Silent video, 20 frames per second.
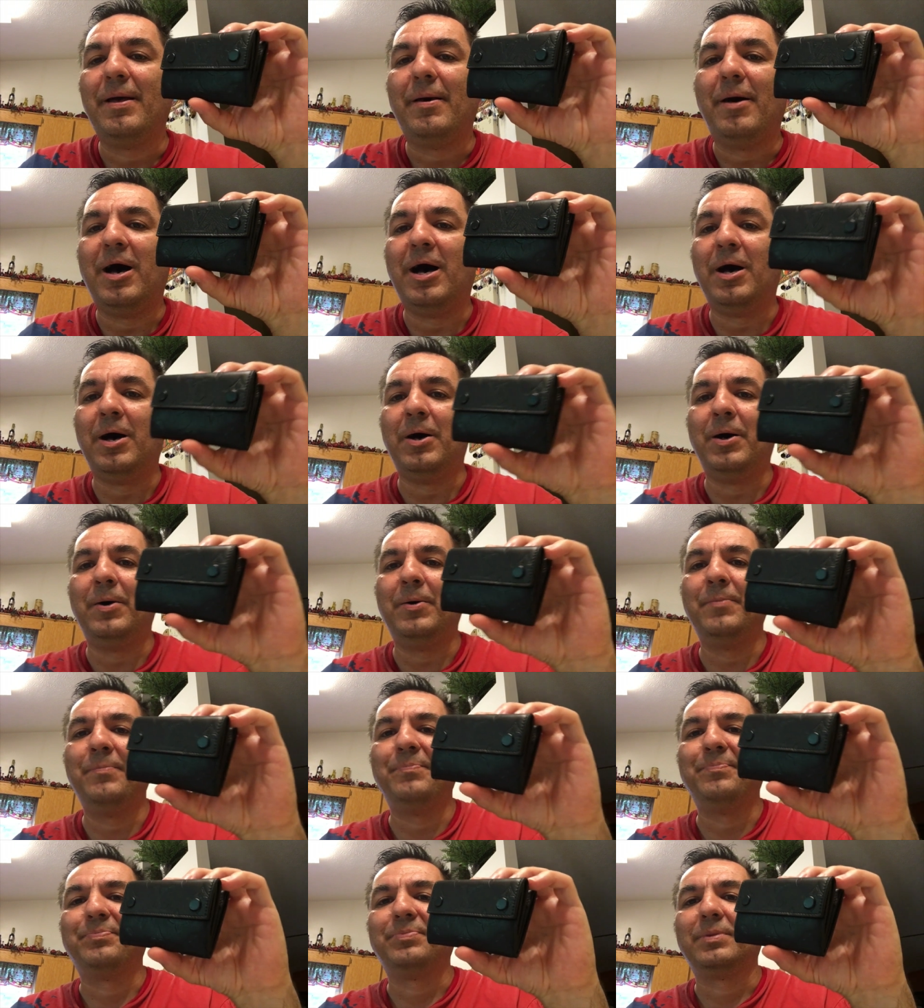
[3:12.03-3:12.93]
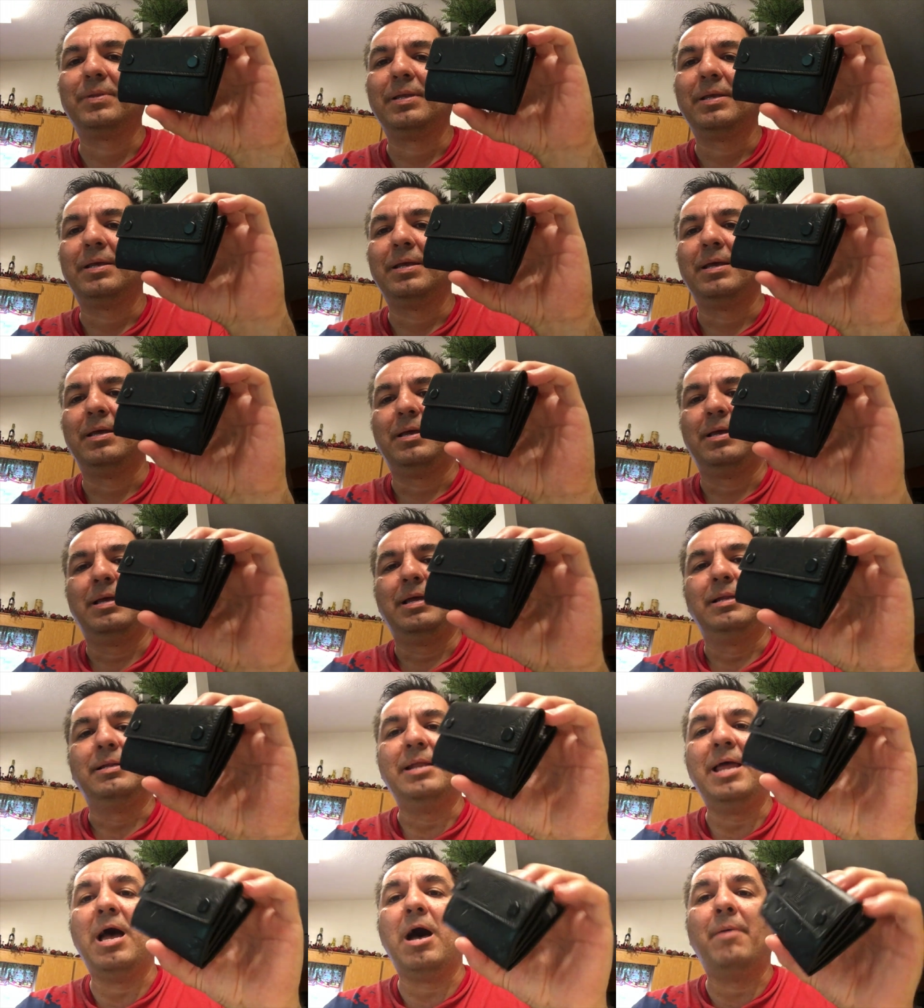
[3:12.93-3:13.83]
Um,
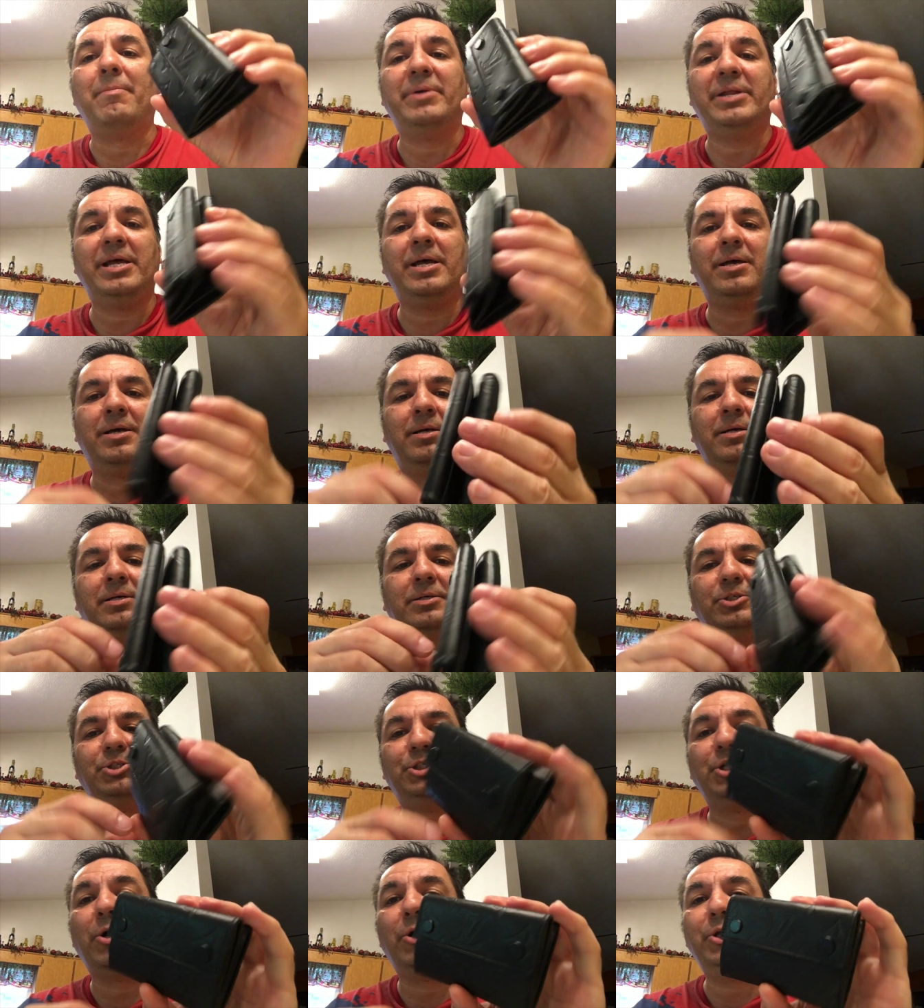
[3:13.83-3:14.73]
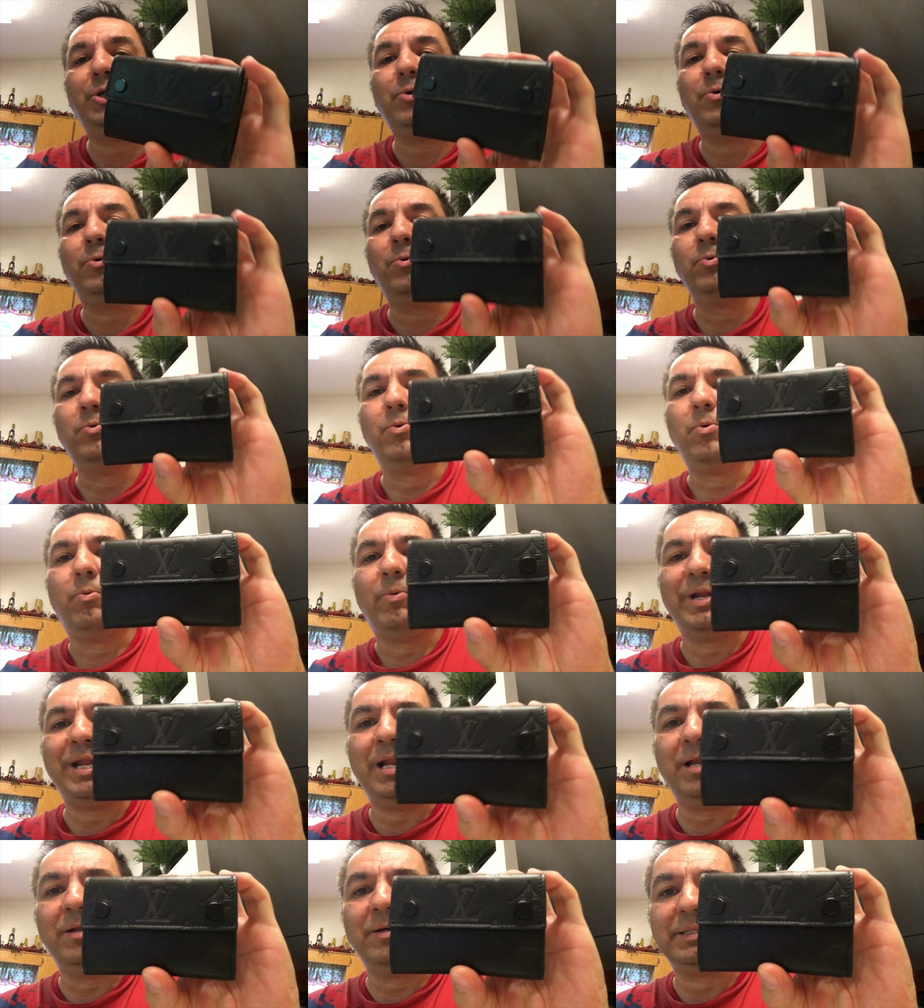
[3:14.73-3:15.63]
now I'm gonna show you
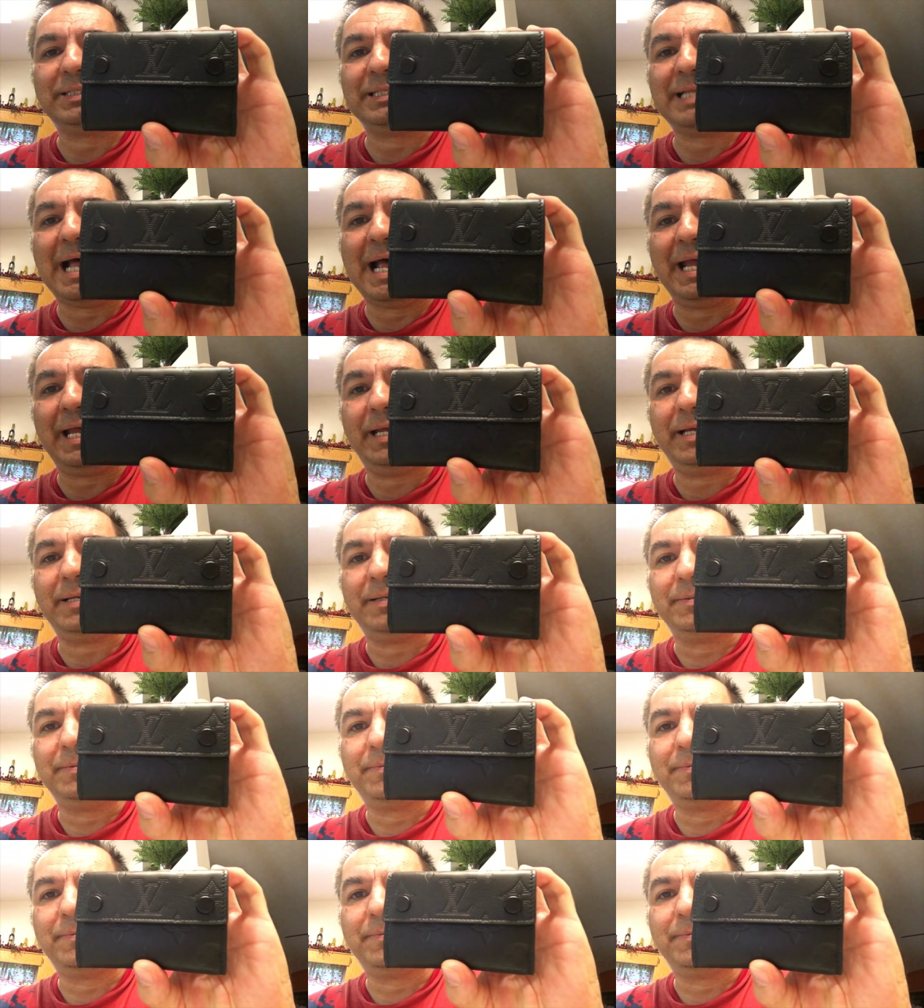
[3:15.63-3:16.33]
what it looks like.